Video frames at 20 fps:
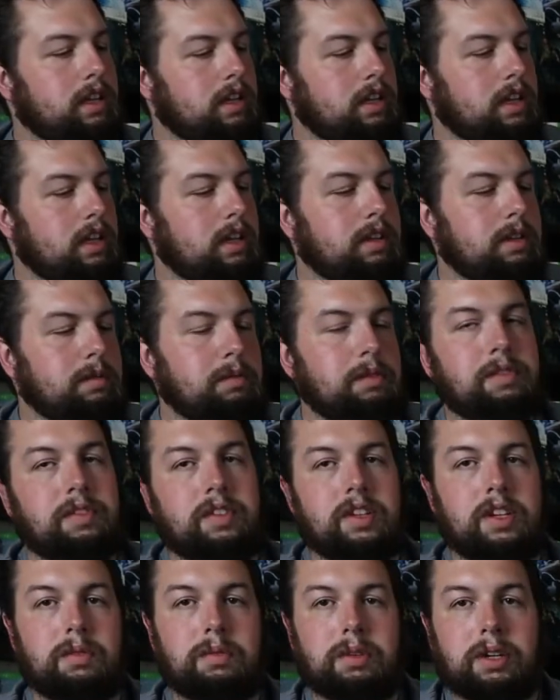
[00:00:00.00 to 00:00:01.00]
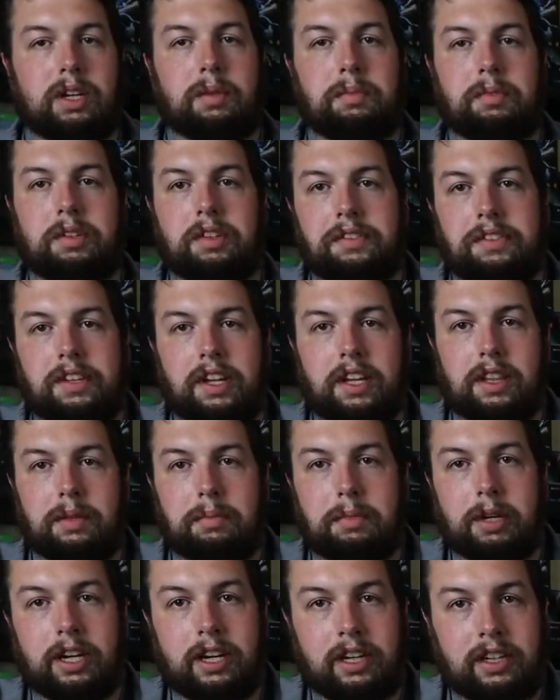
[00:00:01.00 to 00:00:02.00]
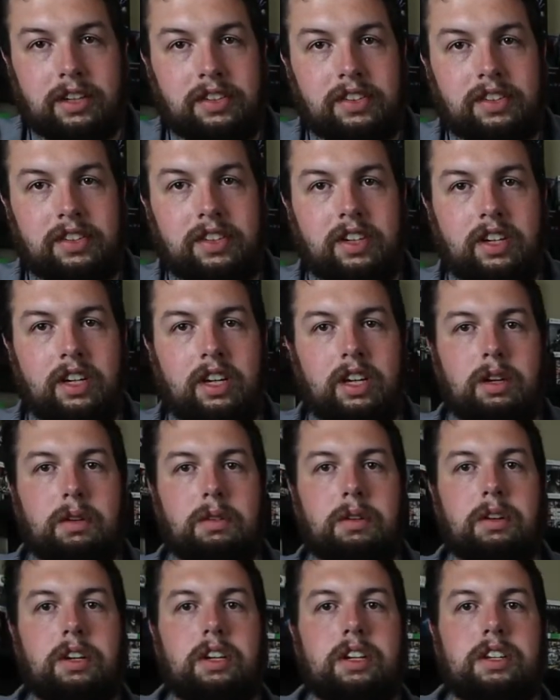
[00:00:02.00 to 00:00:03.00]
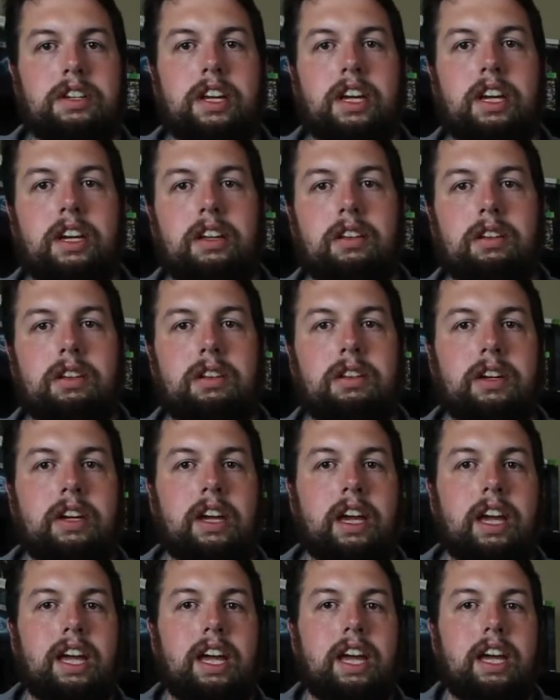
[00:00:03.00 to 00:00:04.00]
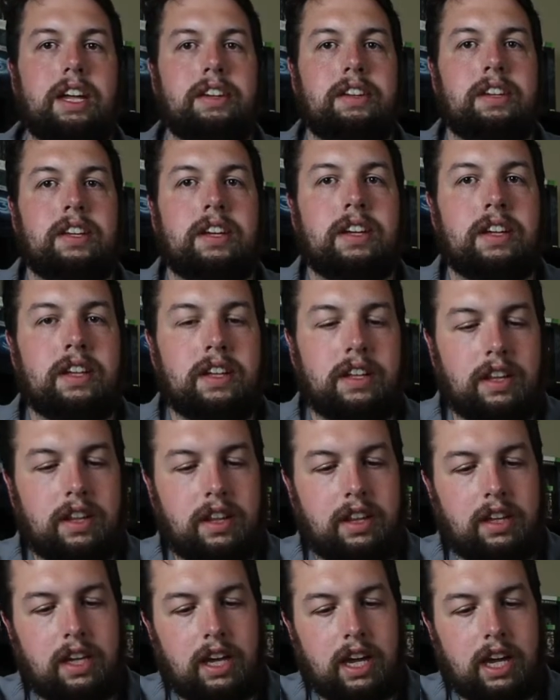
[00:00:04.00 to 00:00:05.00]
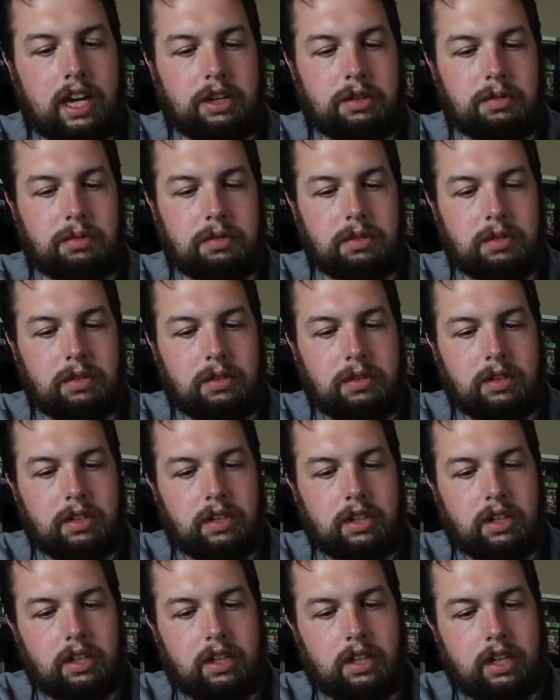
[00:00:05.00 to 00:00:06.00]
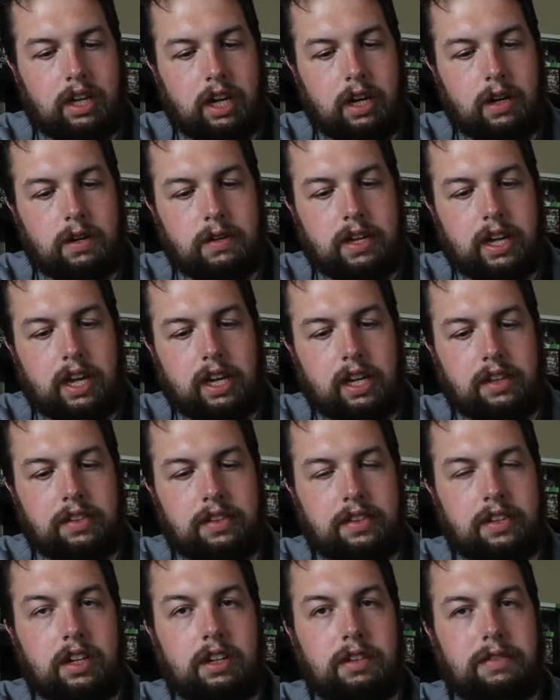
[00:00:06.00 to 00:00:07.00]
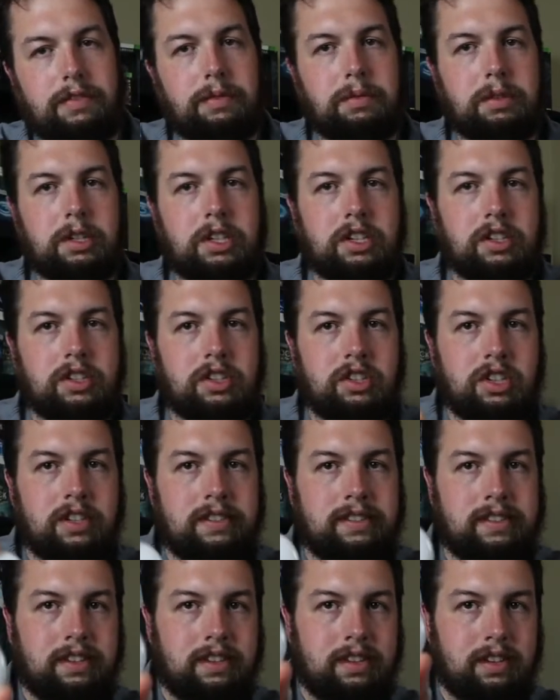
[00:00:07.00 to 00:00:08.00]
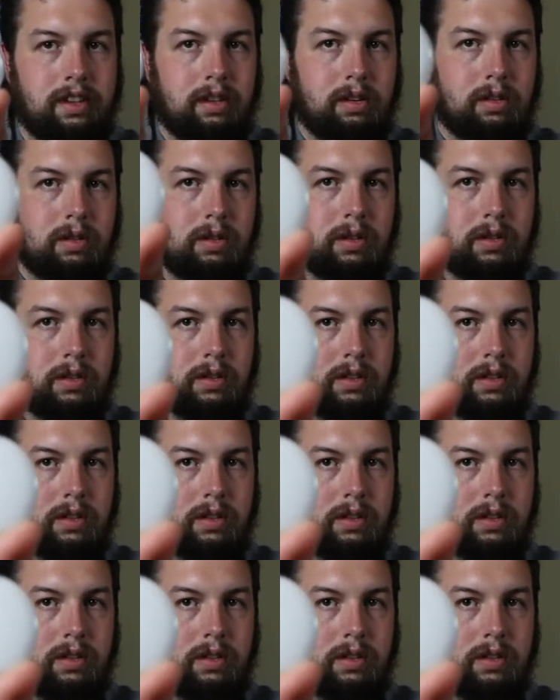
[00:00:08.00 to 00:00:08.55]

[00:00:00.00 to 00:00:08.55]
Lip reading: now that we've seen what comes inside the box, we're gonna take a look at the actual AirTag itself, which is just this little,